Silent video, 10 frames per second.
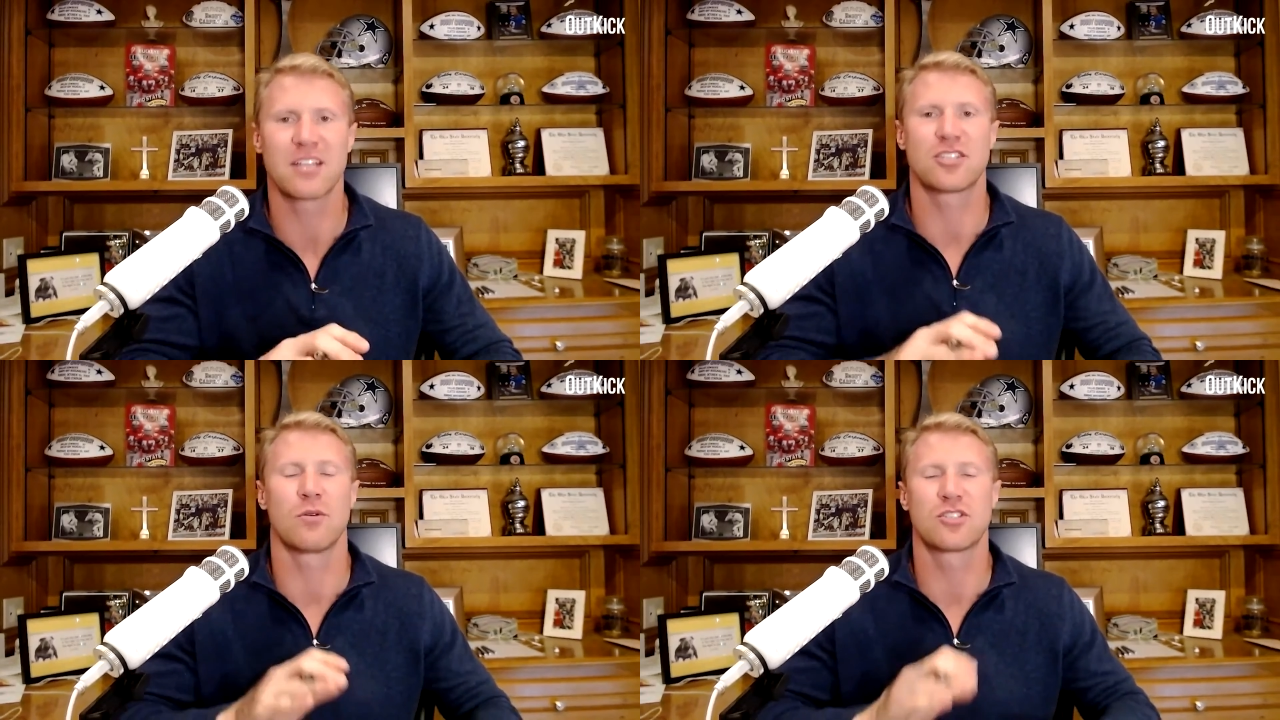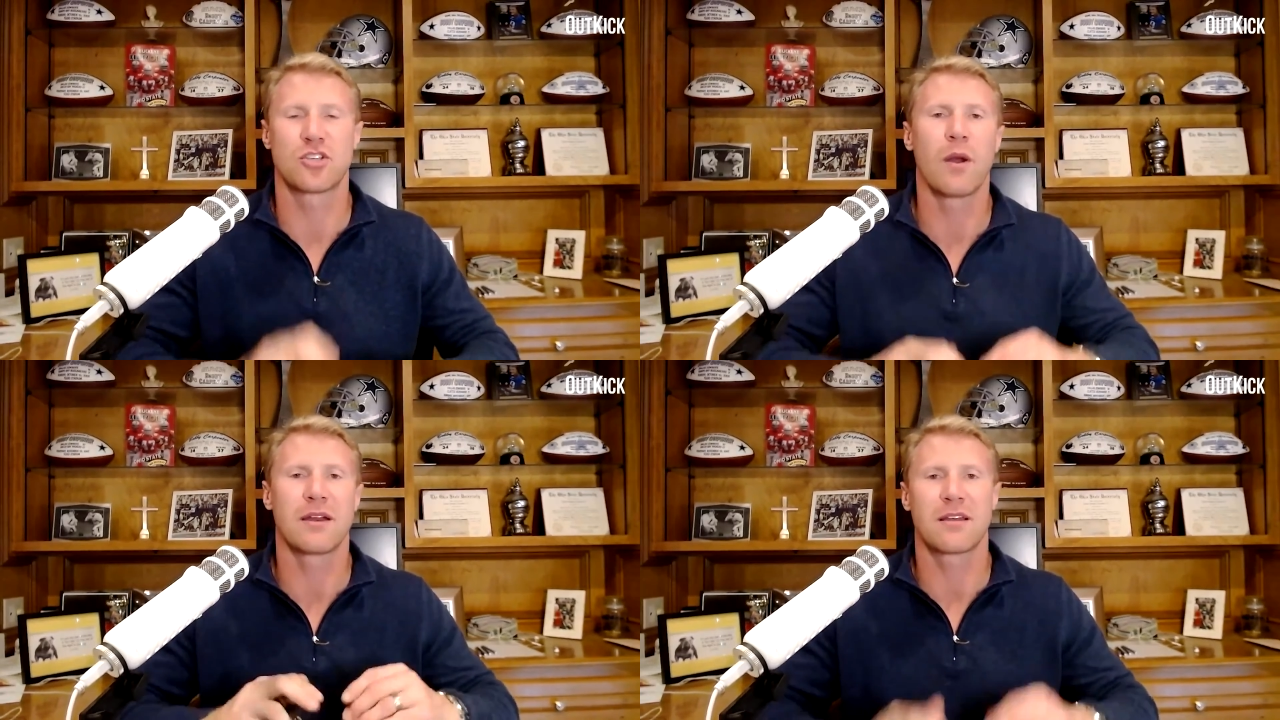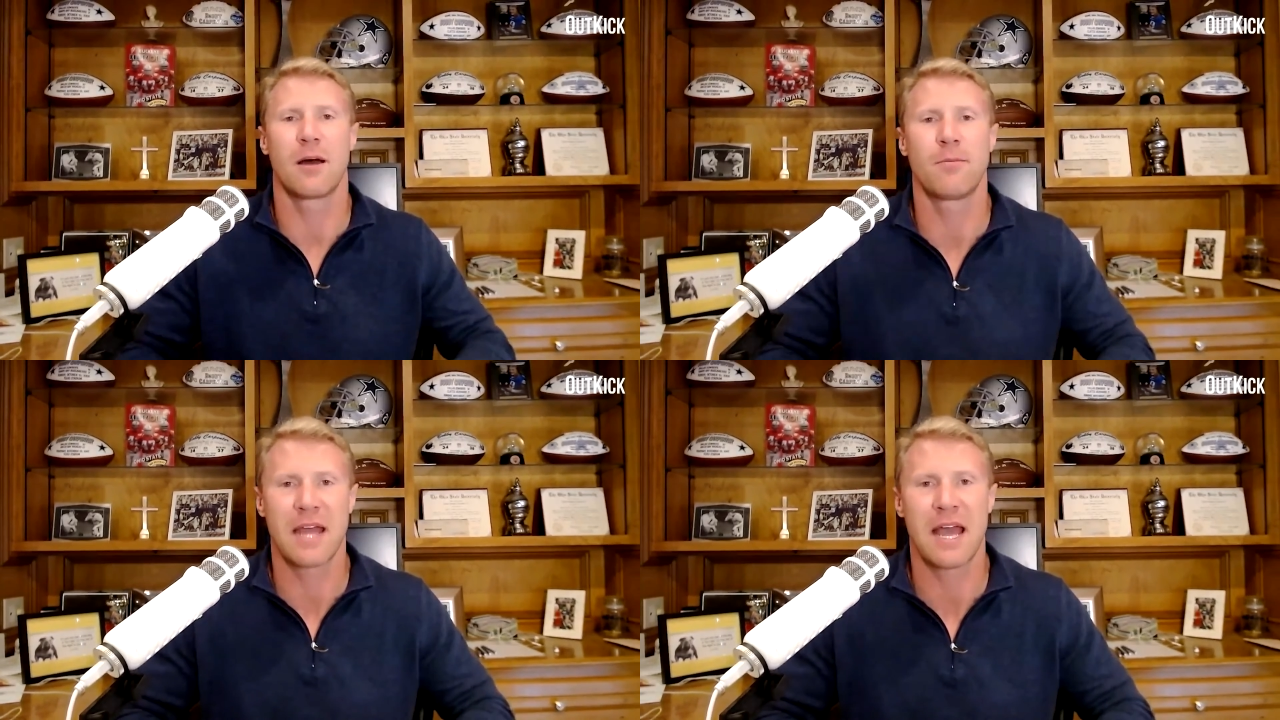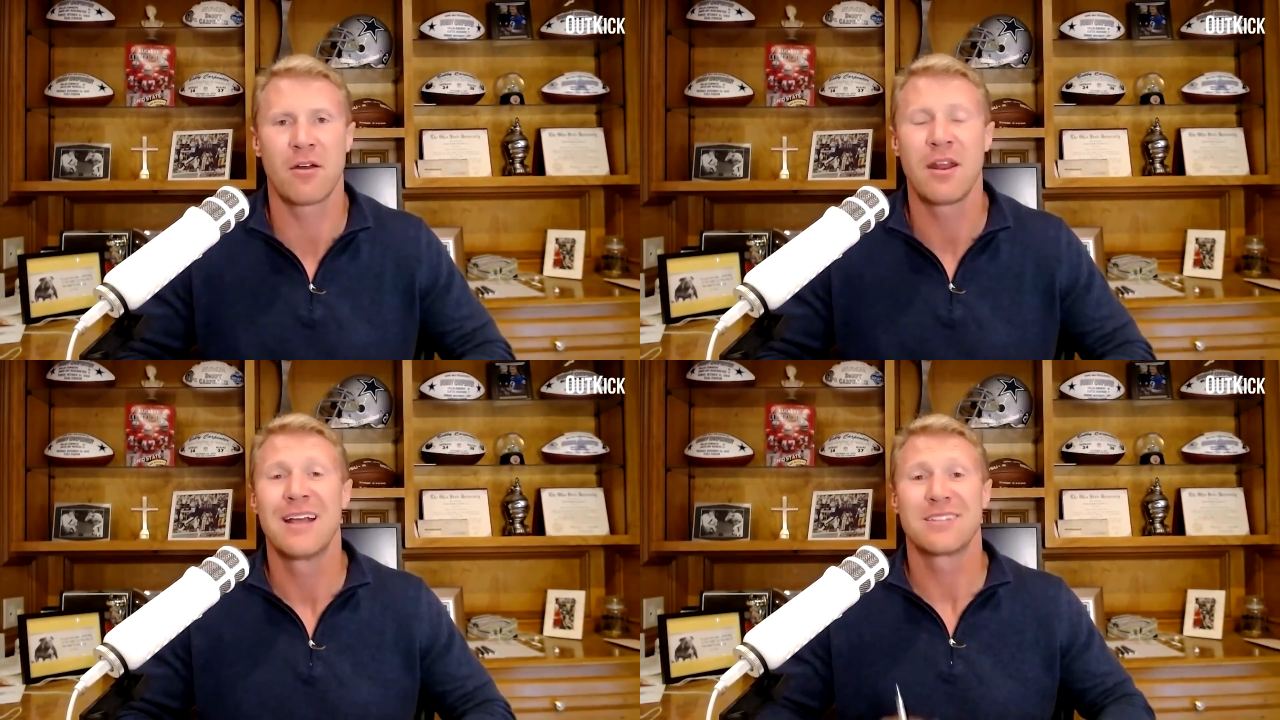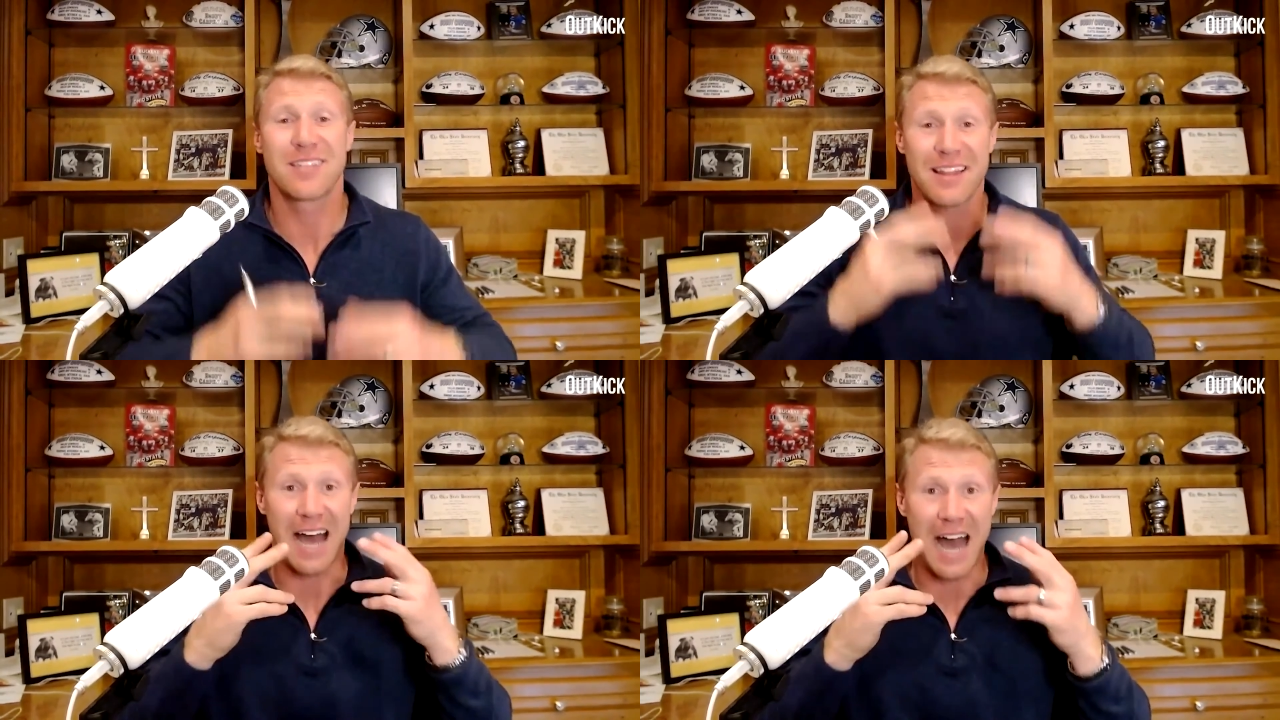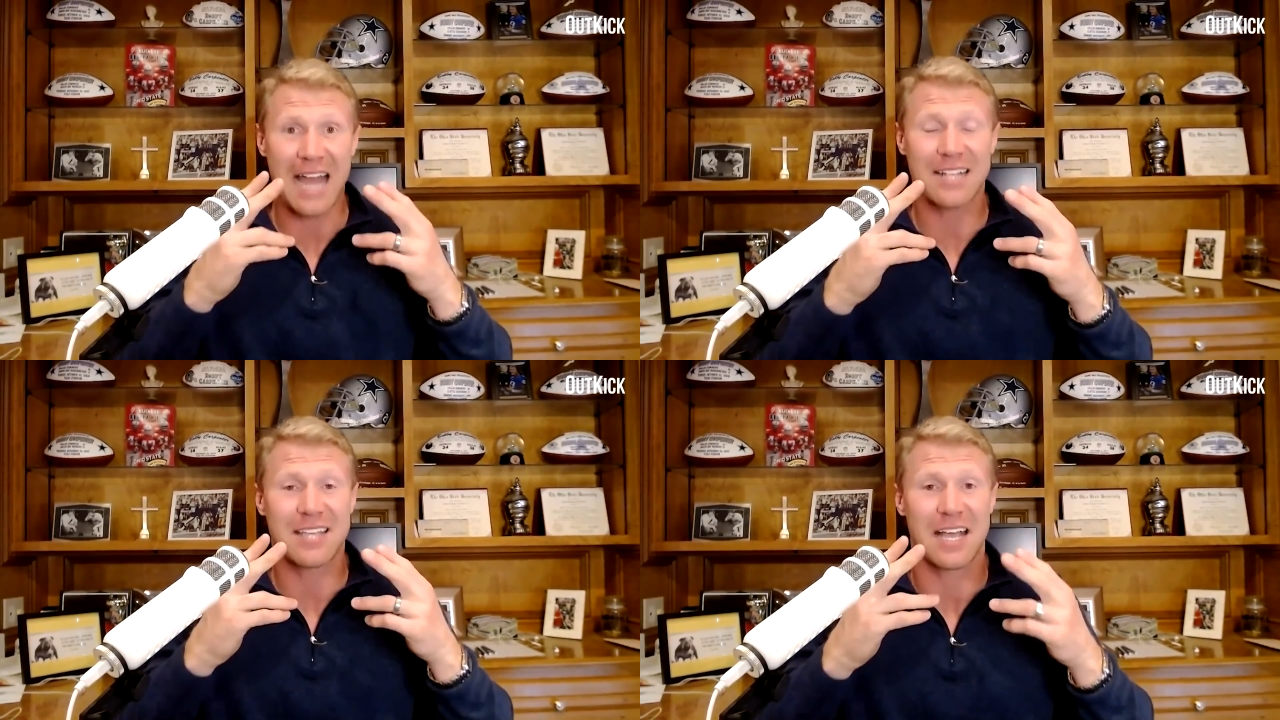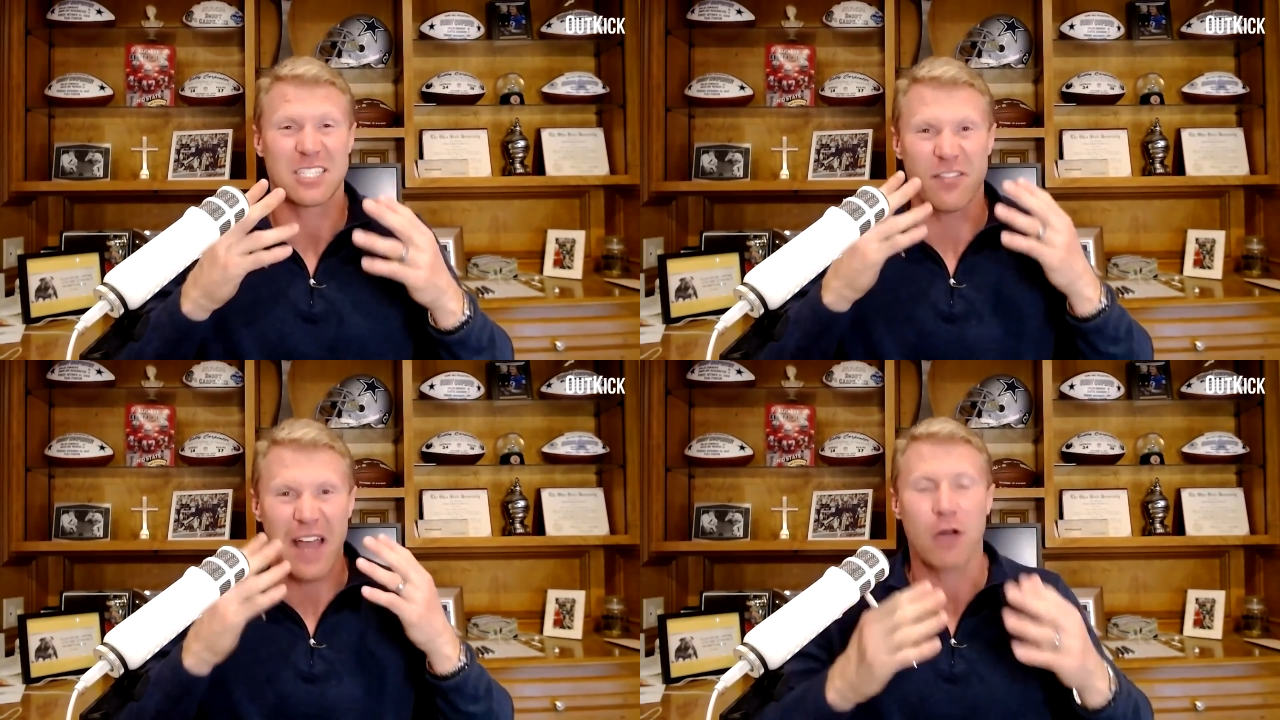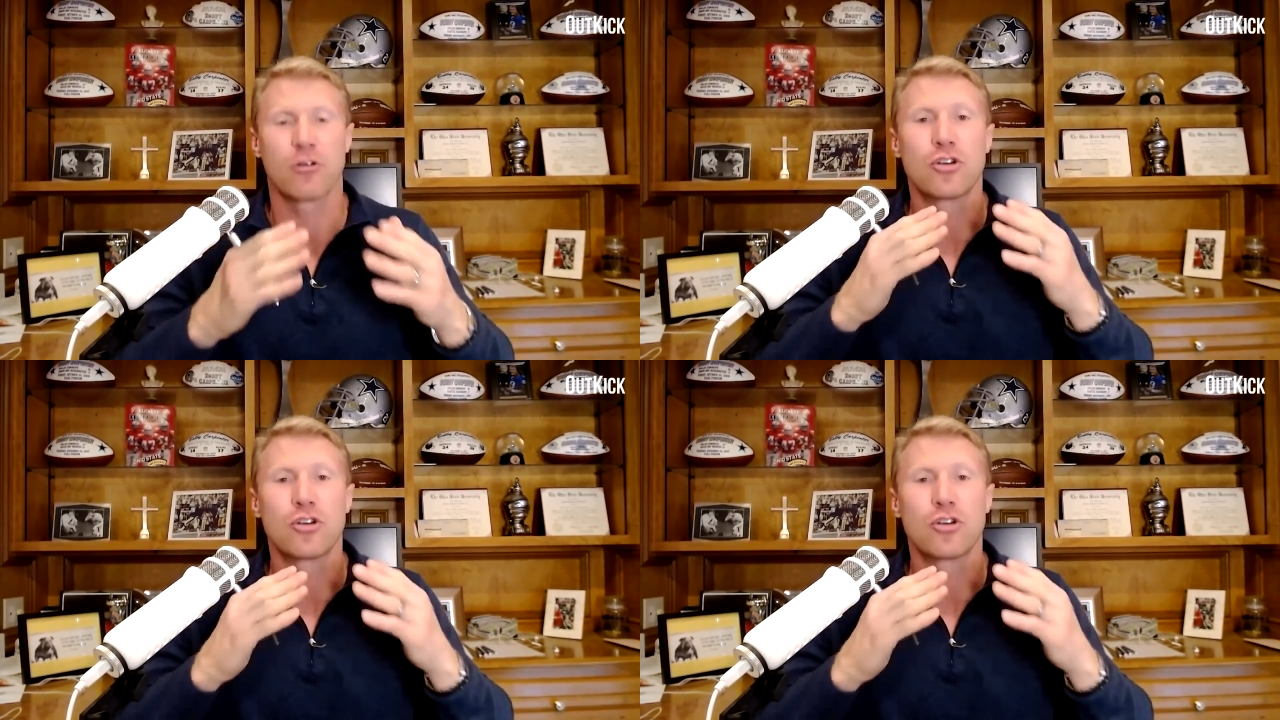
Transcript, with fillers: So it's going to come down to the eye test of how